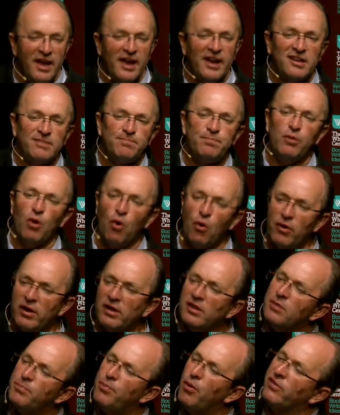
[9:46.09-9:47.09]

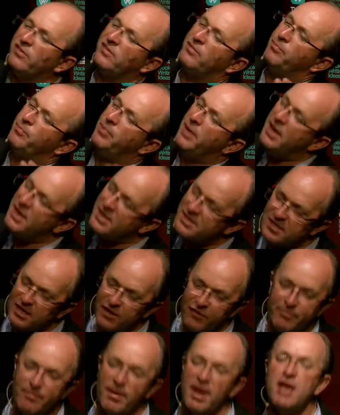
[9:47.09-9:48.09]
exploring the
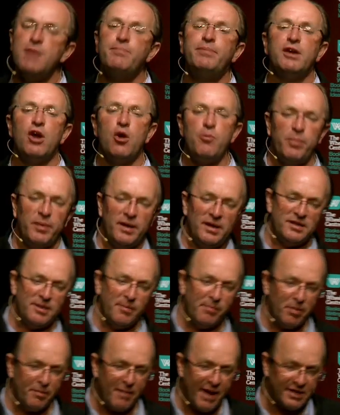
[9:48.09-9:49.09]
possibility of maybe opening
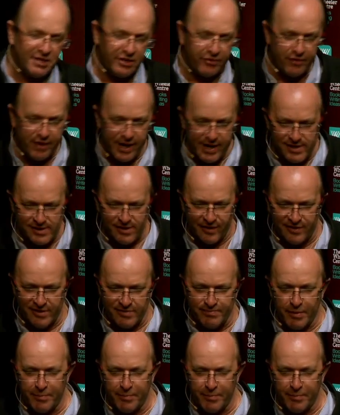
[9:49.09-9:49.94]
diplomatic relations.